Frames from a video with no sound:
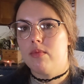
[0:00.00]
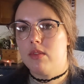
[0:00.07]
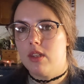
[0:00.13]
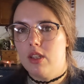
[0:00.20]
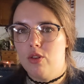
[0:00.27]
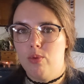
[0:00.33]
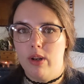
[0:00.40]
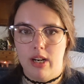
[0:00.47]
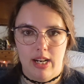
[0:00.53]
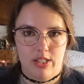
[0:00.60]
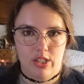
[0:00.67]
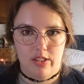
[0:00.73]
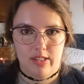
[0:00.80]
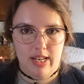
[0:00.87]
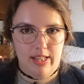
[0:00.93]
This one I
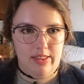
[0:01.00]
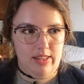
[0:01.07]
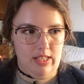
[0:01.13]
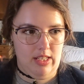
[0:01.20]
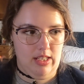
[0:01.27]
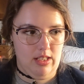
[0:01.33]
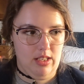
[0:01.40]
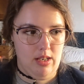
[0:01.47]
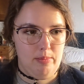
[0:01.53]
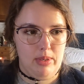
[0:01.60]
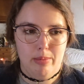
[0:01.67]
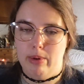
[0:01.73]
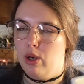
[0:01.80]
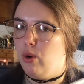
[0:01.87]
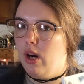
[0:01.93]
just had the
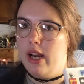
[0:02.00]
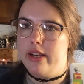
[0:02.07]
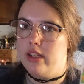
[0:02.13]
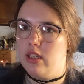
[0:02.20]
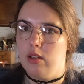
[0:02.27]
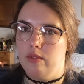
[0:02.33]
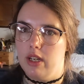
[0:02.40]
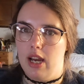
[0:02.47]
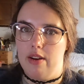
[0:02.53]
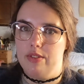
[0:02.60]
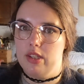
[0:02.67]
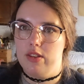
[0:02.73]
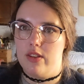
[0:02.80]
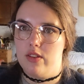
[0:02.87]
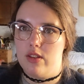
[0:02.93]
amiibo. I didn't even have
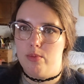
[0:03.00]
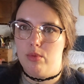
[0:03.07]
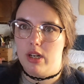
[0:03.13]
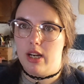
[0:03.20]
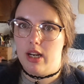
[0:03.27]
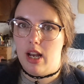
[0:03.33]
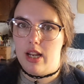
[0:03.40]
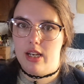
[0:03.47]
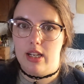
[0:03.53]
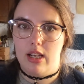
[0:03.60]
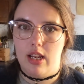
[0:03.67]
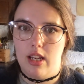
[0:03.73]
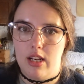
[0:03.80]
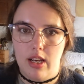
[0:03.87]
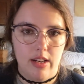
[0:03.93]
the system when I got it,
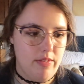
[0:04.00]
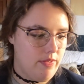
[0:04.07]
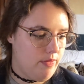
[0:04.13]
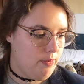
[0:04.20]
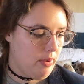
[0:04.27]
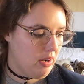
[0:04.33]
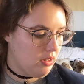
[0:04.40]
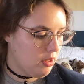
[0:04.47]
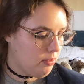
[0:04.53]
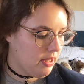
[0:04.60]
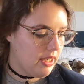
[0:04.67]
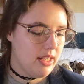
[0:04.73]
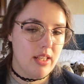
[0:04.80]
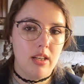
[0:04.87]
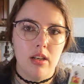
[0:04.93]
and I've barely
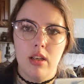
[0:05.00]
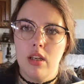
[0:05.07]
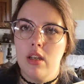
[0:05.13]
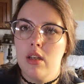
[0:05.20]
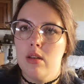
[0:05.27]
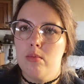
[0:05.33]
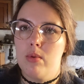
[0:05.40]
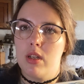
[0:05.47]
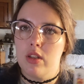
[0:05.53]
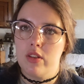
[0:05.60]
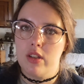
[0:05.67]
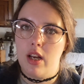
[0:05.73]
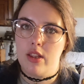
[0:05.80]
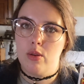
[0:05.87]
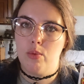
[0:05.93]
played it, because
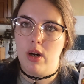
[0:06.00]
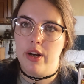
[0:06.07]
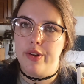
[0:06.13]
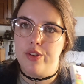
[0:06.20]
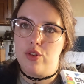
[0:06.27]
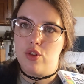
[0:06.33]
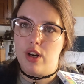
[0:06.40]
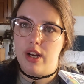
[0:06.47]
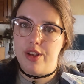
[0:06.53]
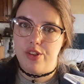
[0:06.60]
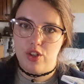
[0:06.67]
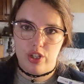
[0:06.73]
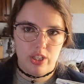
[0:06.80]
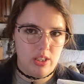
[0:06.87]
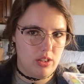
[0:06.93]
Got the Was
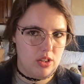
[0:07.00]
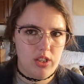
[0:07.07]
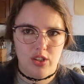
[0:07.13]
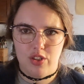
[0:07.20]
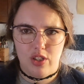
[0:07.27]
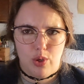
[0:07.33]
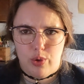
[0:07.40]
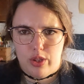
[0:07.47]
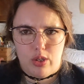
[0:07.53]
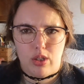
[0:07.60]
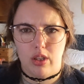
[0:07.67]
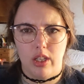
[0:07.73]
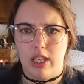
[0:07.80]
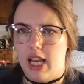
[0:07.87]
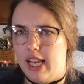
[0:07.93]
trashed it just so
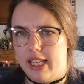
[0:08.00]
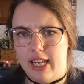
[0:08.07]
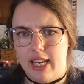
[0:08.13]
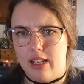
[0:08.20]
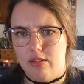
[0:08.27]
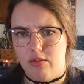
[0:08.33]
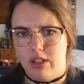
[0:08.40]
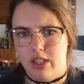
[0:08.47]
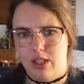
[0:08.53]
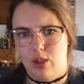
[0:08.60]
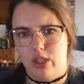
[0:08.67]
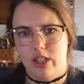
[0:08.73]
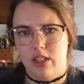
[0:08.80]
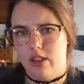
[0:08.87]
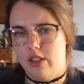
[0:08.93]
thoroughly I can't really
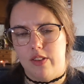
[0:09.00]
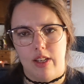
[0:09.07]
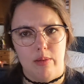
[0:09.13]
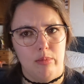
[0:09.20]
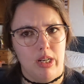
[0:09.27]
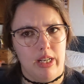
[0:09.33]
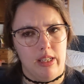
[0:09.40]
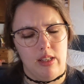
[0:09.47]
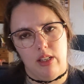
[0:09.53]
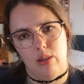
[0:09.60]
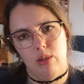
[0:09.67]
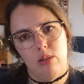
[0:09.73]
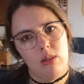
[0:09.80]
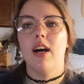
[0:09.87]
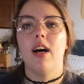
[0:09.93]
look at it the same way, you know?